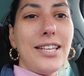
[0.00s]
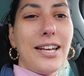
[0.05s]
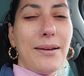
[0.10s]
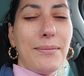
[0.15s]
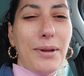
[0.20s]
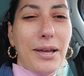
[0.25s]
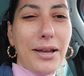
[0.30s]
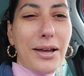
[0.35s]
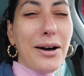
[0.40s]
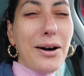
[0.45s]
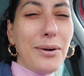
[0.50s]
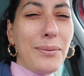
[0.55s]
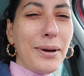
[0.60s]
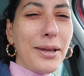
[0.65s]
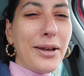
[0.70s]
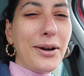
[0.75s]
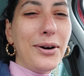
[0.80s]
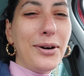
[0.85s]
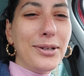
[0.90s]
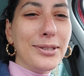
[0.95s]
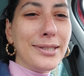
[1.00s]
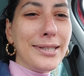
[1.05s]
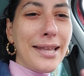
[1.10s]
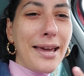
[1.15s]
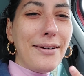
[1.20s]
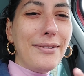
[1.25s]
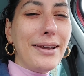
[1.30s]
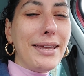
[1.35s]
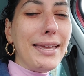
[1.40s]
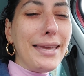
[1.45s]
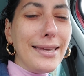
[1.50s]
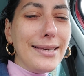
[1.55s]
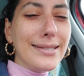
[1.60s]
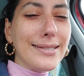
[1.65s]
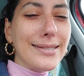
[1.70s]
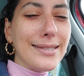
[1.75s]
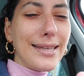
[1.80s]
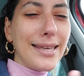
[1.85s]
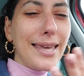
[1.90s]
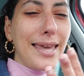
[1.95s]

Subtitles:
and I'm like, oh my god, there it is,